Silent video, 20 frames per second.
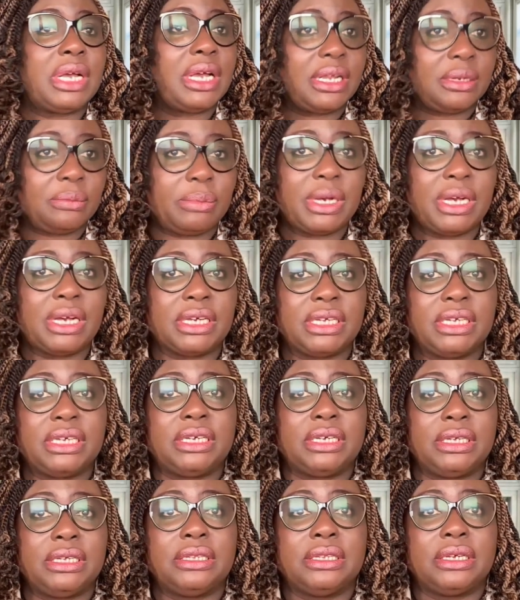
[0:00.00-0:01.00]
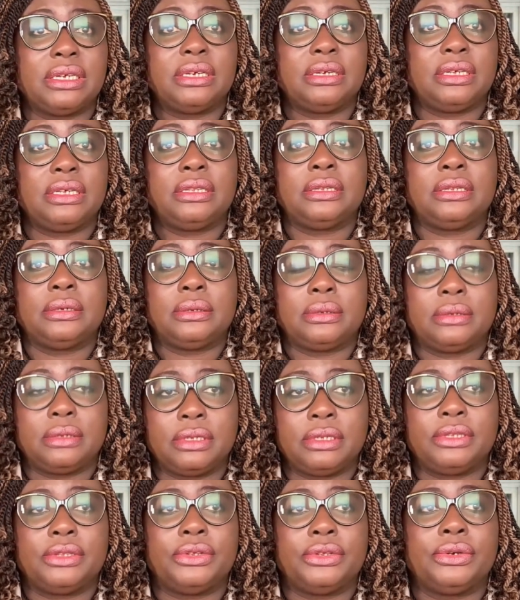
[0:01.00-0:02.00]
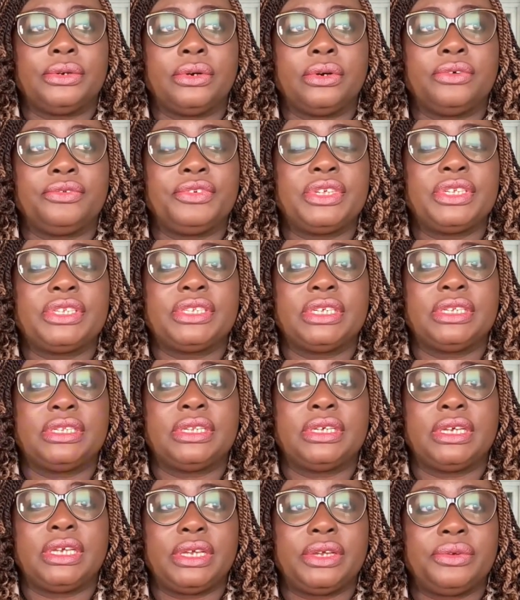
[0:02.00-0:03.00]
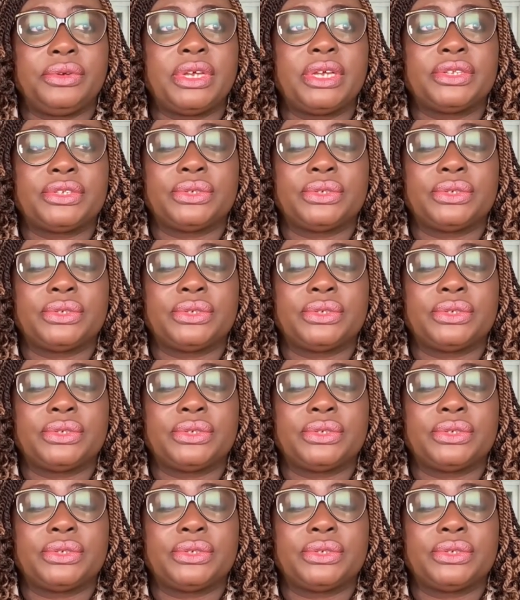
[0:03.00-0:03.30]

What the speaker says: I had parking in the office in the area,